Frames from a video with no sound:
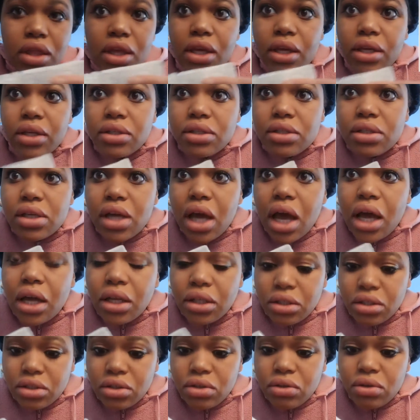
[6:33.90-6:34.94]
Things
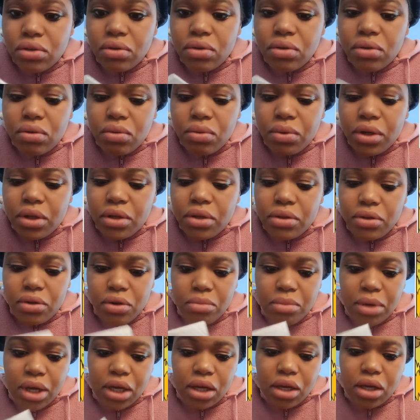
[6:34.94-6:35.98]
not to do with
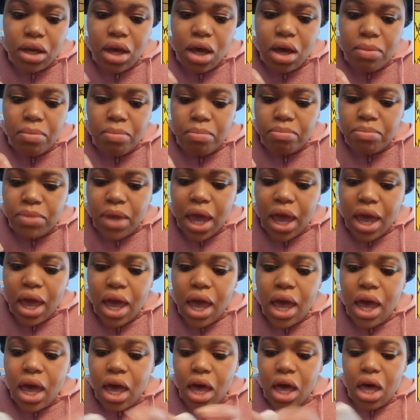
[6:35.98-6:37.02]
your makeup.
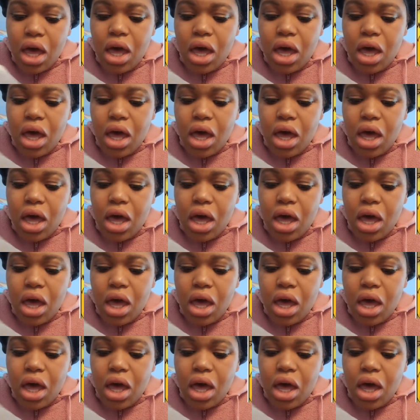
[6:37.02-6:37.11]
Yeah.